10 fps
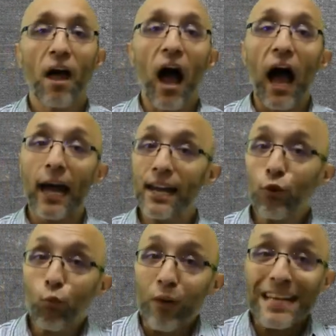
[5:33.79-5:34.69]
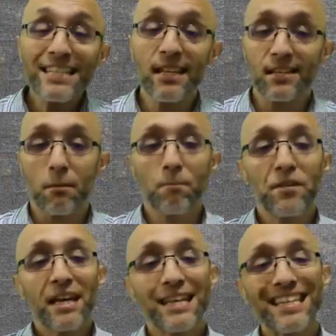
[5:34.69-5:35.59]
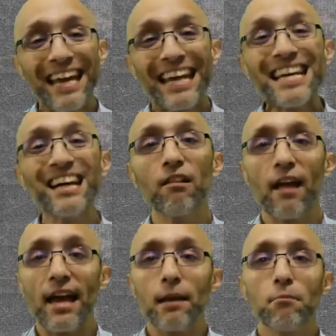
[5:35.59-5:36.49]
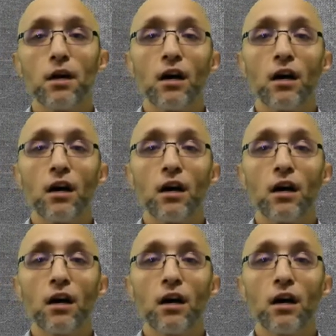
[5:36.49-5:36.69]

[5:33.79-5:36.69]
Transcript: I hear racism is any claim